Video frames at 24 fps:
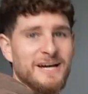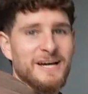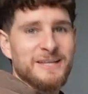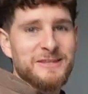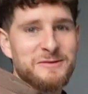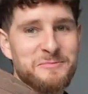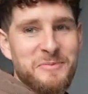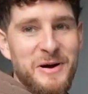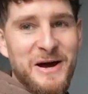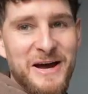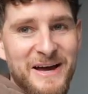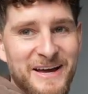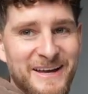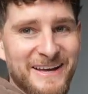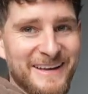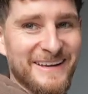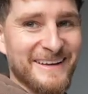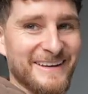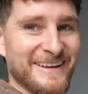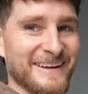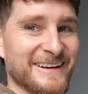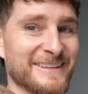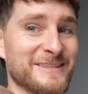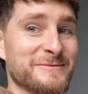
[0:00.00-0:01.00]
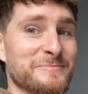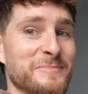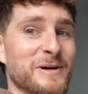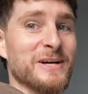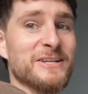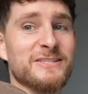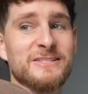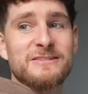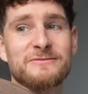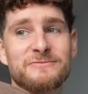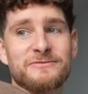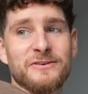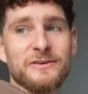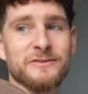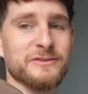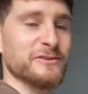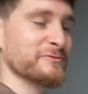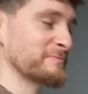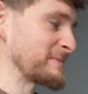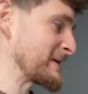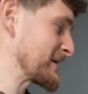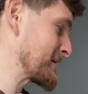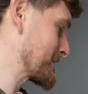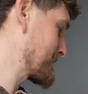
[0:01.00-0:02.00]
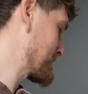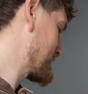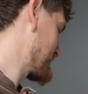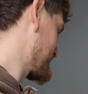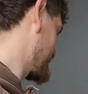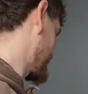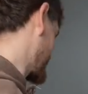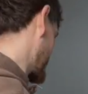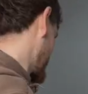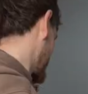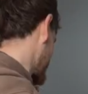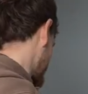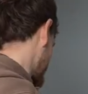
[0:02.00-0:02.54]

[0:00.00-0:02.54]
at the person in front of me. And I